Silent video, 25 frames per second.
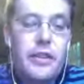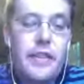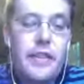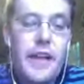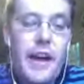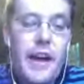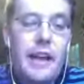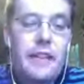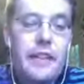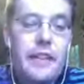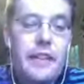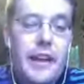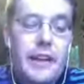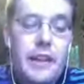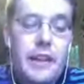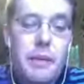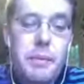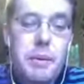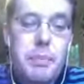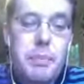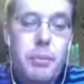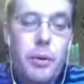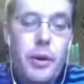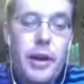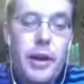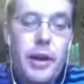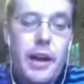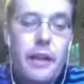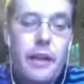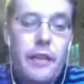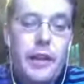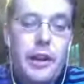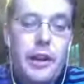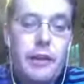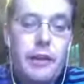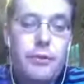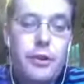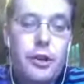not only that, like, let me
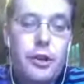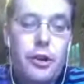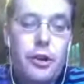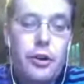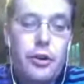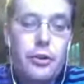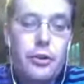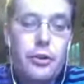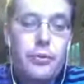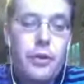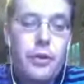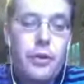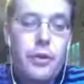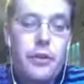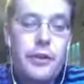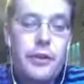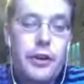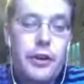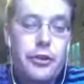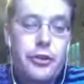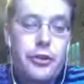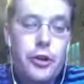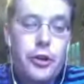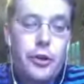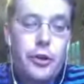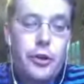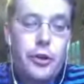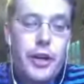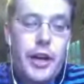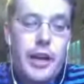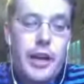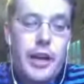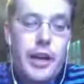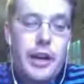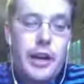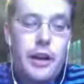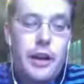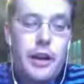point out that if you're
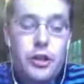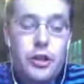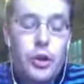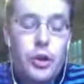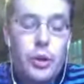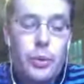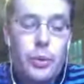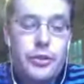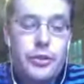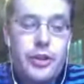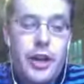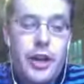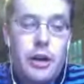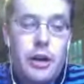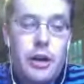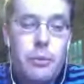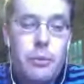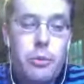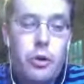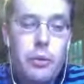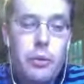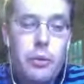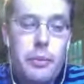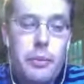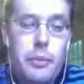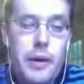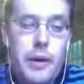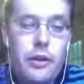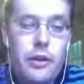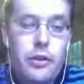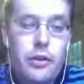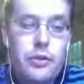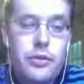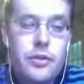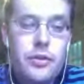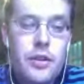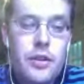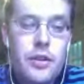shooting at a unit with 10 or more
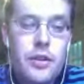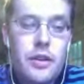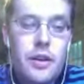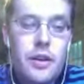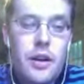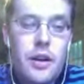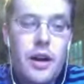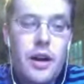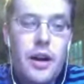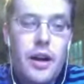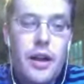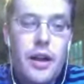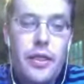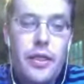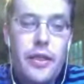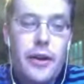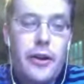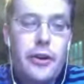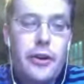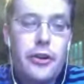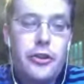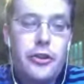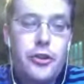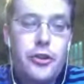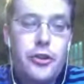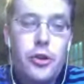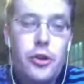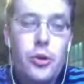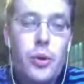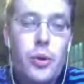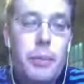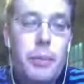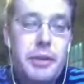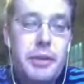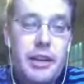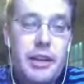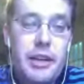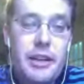models, they're
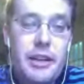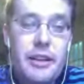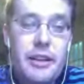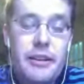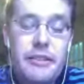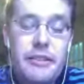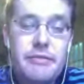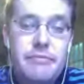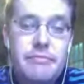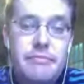2 up to hit.